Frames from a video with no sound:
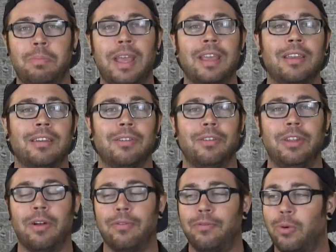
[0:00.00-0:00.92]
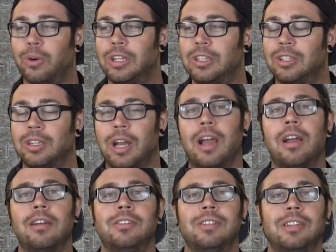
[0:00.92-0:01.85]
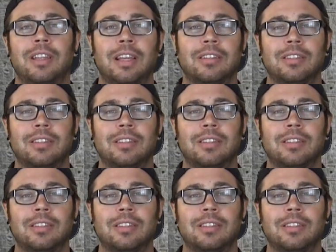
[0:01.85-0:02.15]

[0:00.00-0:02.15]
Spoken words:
big, 40-inch tires and that